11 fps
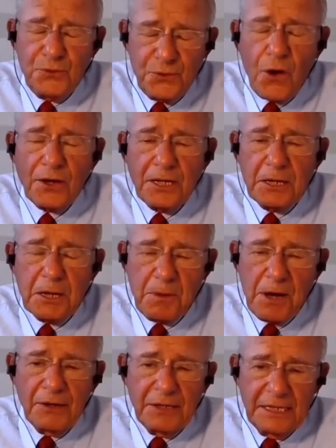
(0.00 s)
talking
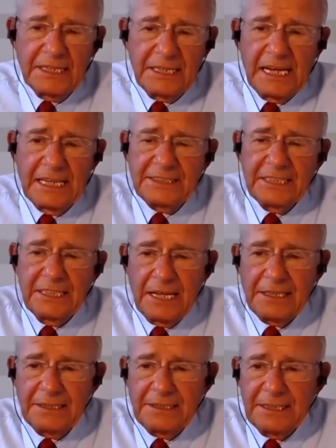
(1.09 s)
about it as an
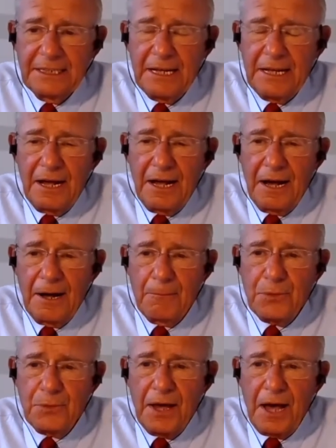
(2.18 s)
entity,
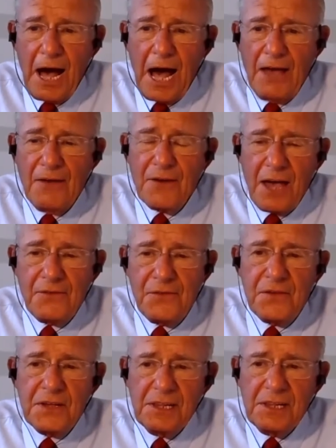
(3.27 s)
I
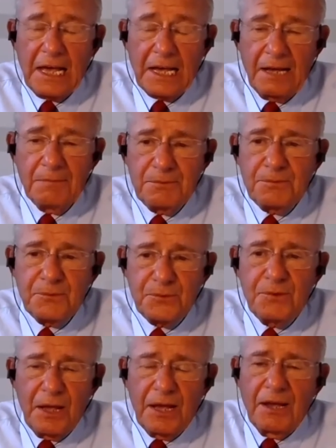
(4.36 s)
feel like I'm
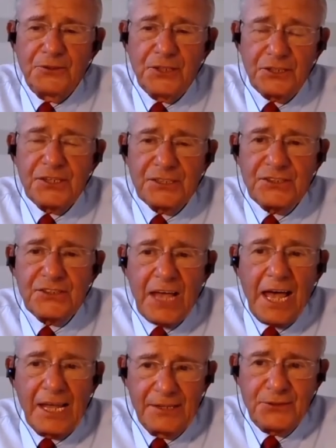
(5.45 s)
just a
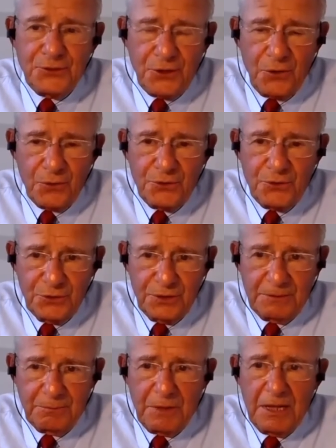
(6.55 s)
sideshow to
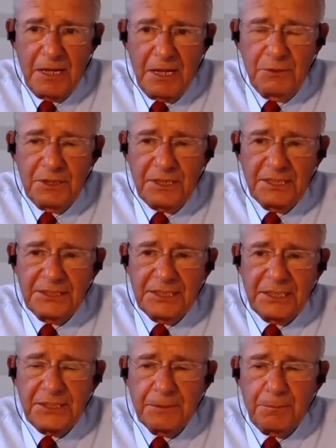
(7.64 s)
it, because
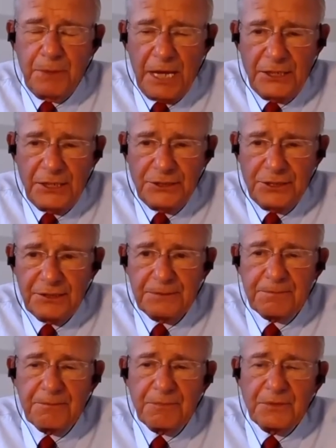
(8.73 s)
it's the
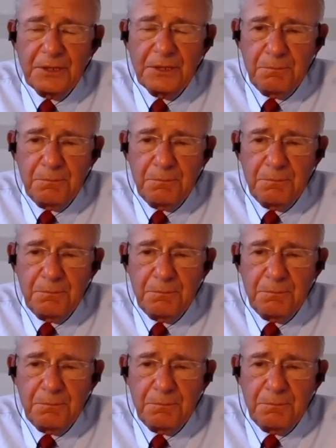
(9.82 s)
patients, the